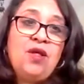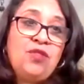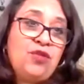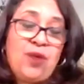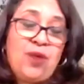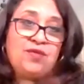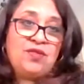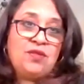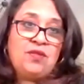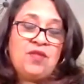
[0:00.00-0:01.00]
throughout
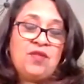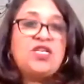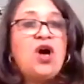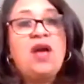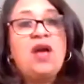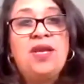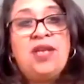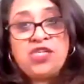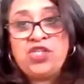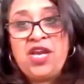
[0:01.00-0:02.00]
their time in
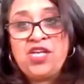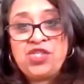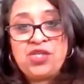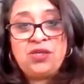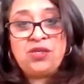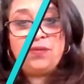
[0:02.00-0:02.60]
education.